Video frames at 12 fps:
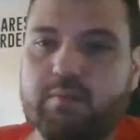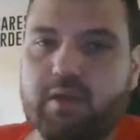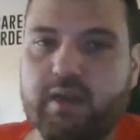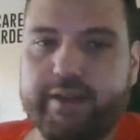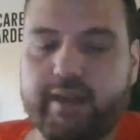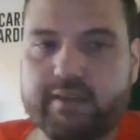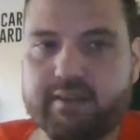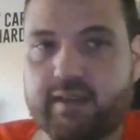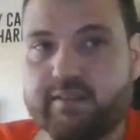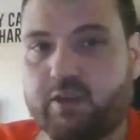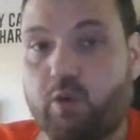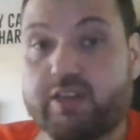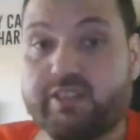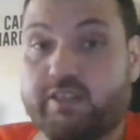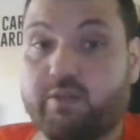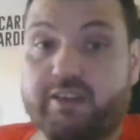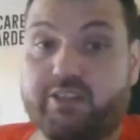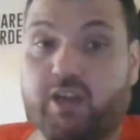But that's a
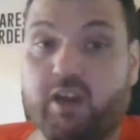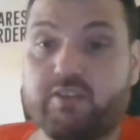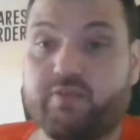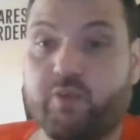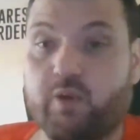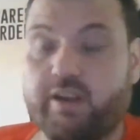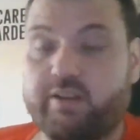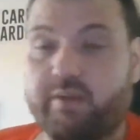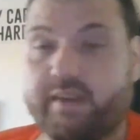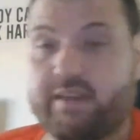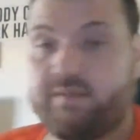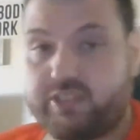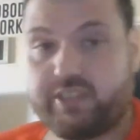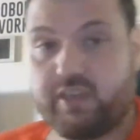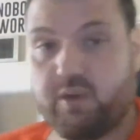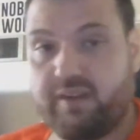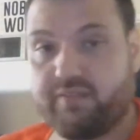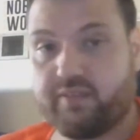question. Do I charge for it? Do I give this
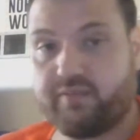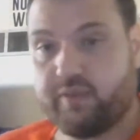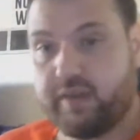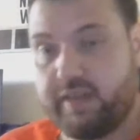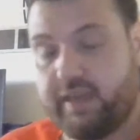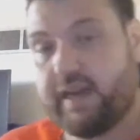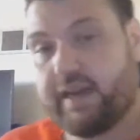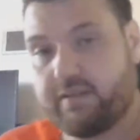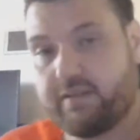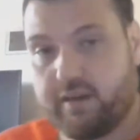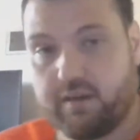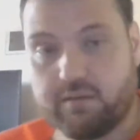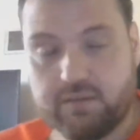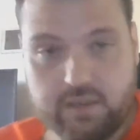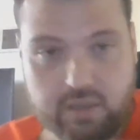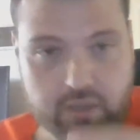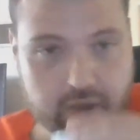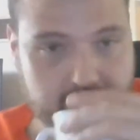shit away for free? I don't know.
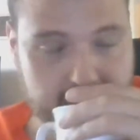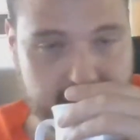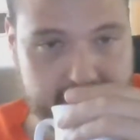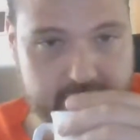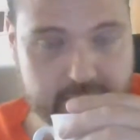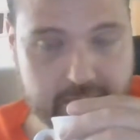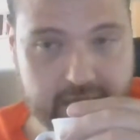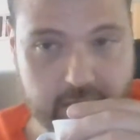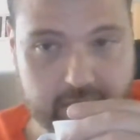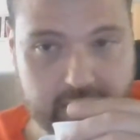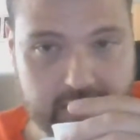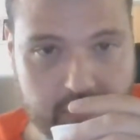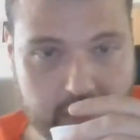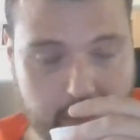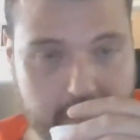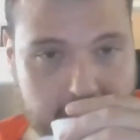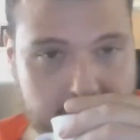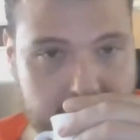I want
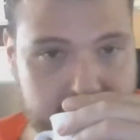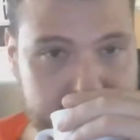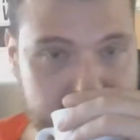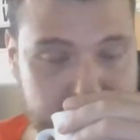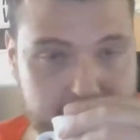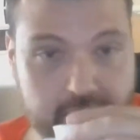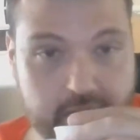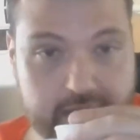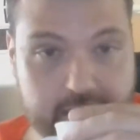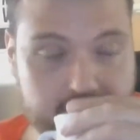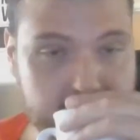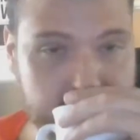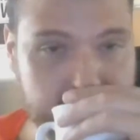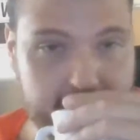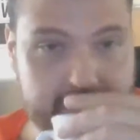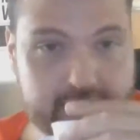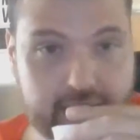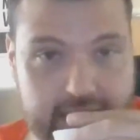to make money, period. I
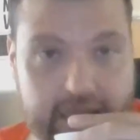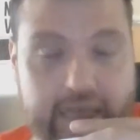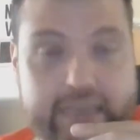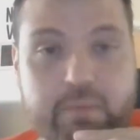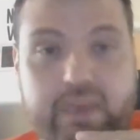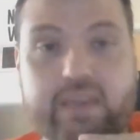like